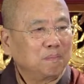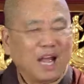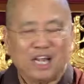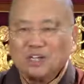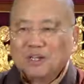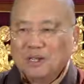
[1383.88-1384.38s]

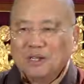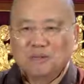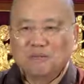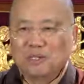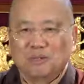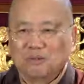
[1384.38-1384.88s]
passion,
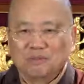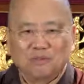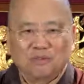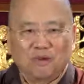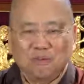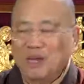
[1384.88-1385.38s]

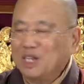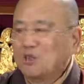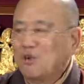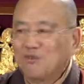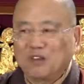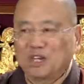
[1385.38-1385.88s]

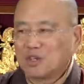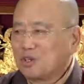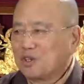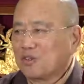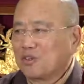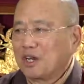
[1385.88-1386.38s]
mental
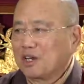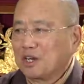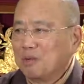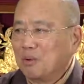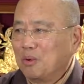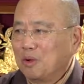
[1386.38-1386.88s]
afflictions thought
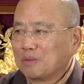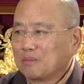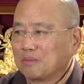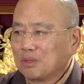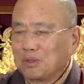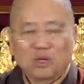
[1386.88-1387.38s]
anymore.
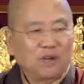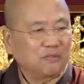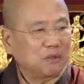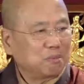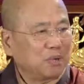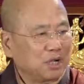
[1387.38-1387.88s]
You don't
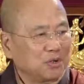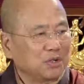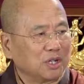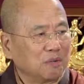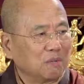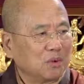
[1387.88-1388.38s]
have
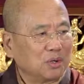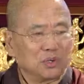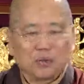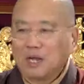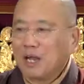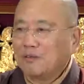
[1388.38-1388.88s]
depression anymore.
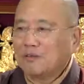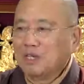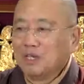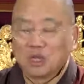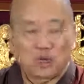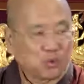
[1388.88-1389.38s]
You don't have
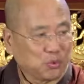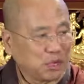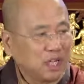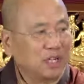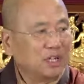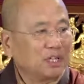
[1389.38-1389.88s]

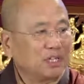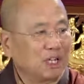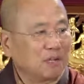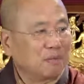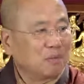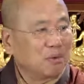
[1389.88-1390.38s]
greediness
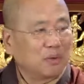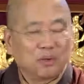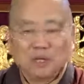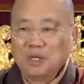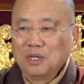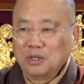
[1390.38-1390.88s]

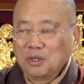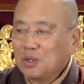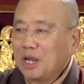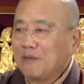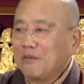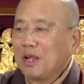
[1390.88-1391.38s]
anymore. You
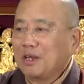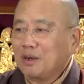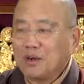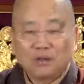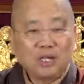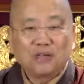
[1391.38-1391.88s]
don't
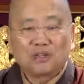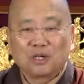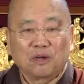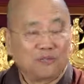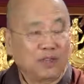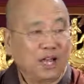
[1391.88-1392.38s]
have
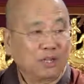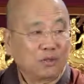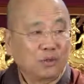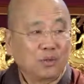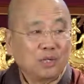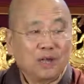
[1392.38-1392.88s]
nothing of
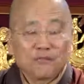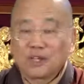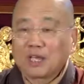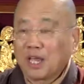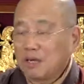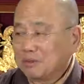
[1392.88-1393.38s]
that. You only have
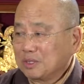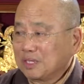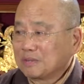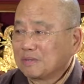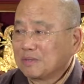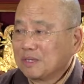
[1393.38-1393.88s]
the
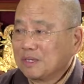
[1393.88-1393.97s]
counting.